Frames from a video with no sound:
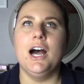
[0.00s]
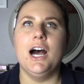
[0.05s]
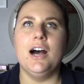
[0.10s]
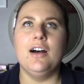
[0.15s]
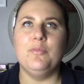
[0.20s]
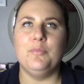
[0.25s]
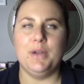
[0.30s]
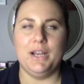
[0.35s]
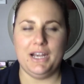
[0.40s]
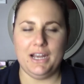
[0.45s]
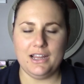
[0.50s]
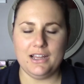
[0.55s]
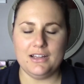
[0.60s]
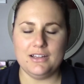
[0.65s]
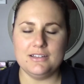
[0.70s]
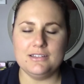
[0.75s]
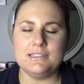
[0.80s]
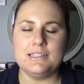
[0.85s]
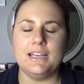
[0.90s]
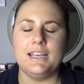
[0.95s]
of my
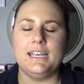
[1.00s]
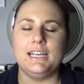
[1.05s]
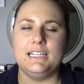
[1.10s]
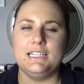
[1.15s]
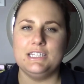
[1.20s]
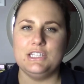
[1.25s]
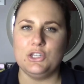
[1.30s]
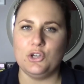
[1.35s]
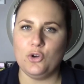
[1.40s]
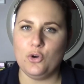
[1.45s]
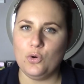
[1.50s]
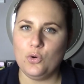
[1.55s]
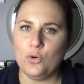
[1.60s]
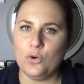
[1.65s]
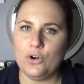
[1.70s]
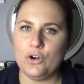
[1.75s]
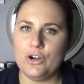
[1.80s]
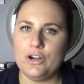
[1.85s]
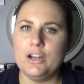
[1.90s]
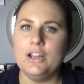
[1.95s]
nails against the
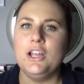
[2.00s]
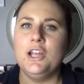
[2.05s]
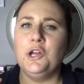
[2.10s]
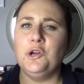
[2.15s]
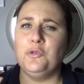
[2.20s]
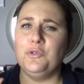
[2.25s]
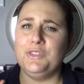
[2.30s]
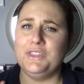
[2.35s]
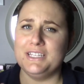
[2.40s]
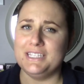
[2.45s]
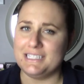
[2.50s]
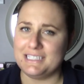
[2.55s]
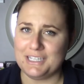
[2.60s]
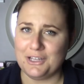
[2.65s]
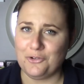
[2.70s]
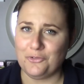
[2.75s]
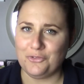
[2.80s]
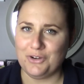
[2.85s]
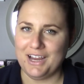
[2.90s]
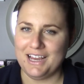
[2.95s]
corn with the
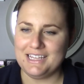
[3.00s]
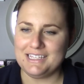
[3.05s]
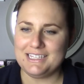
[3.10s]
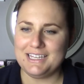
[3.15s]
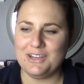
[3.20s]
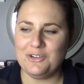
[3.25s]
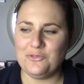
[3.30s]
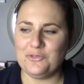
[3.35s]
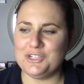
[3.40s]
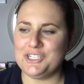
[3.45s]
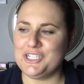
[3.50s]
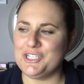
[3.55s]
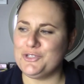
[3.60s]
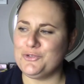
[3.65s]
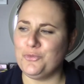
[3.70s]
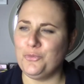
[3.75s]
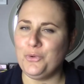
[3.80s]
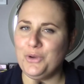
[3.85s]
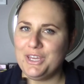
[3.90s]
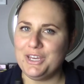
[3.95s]
sun rising, which is
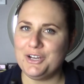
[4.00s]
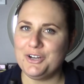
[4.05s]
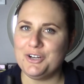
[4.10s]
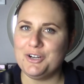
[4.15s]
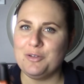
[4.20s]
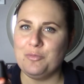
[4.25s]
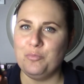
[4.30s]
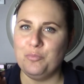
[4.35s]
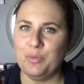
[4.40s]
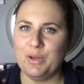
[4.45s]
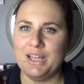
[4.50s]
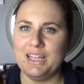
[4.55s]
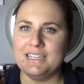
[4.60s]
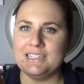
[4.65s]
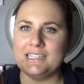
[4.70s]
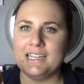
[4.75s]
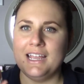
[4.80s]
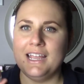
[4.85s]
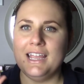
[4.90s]
weird, but